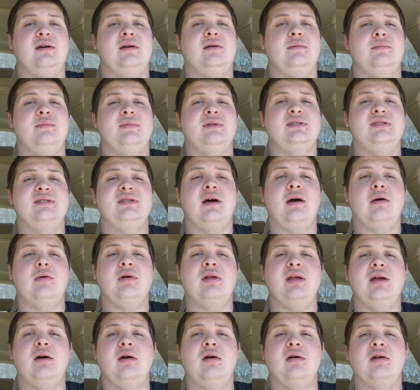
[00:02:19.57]
It's not
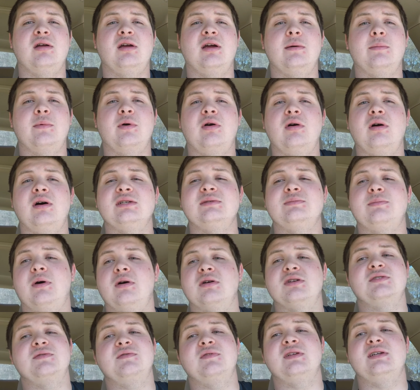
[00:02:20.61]
really hard to come across
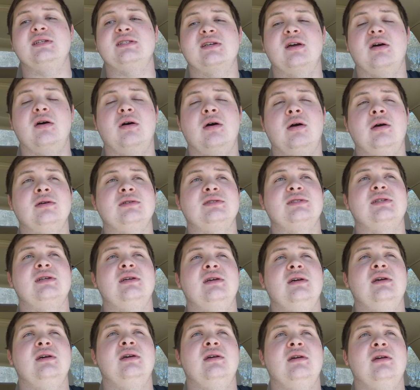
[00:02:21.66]
parts for these cars,
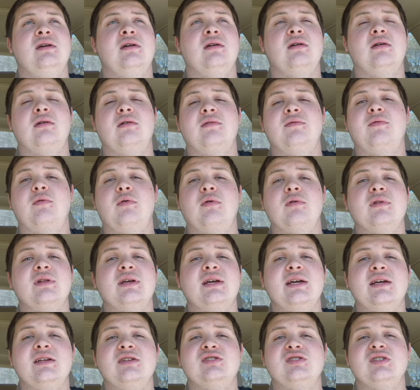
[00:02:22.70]
or for
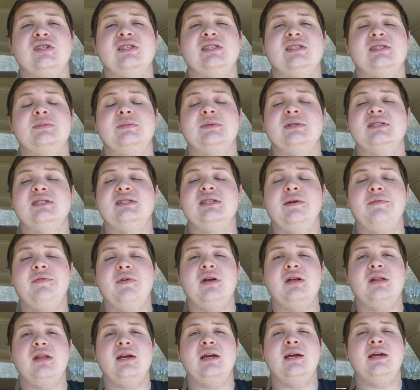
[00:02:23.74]
the engine
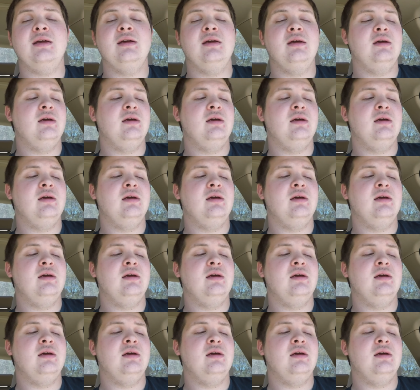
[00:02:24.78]
specifically.